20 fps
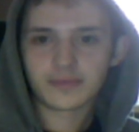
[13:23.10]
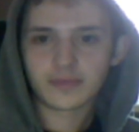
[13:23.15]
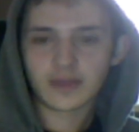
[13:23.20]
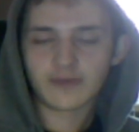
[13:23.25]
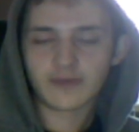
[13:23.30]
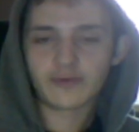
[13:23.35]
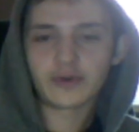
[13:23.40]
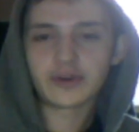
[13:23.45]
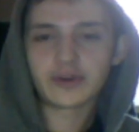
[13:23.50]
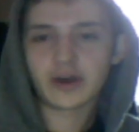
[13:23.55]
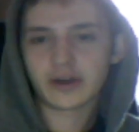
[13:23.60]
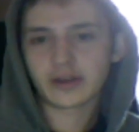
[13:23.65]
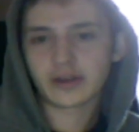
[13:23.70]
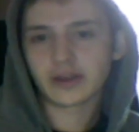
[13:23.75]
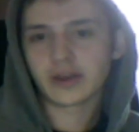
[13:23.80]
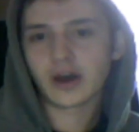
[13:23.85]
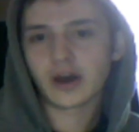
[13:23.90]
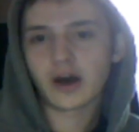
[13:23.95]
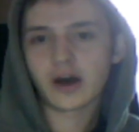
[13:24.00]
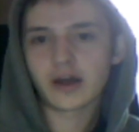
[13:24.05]
If you're
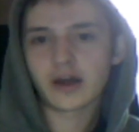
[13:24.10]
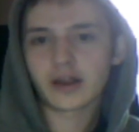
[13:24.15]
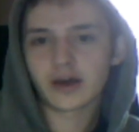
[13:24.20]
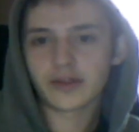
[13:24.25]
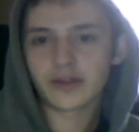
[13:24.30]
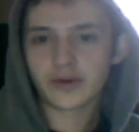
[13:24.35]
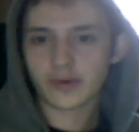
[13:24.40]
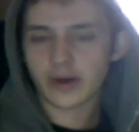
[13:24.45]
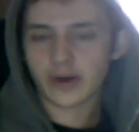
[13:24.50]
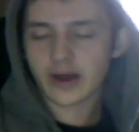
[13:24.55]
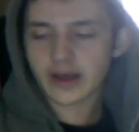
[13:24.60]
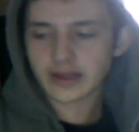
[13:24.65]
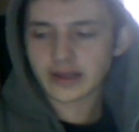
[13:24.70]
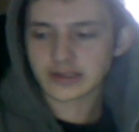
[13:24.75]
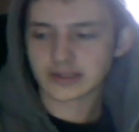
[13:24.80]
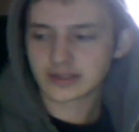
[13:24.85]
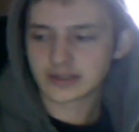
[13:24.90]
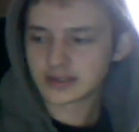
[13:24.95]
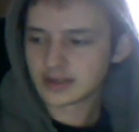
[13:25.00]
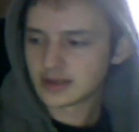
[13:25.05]
talking COD.
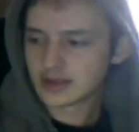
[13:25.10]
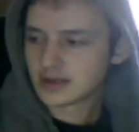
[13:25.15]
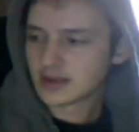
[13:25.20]
Otherwise,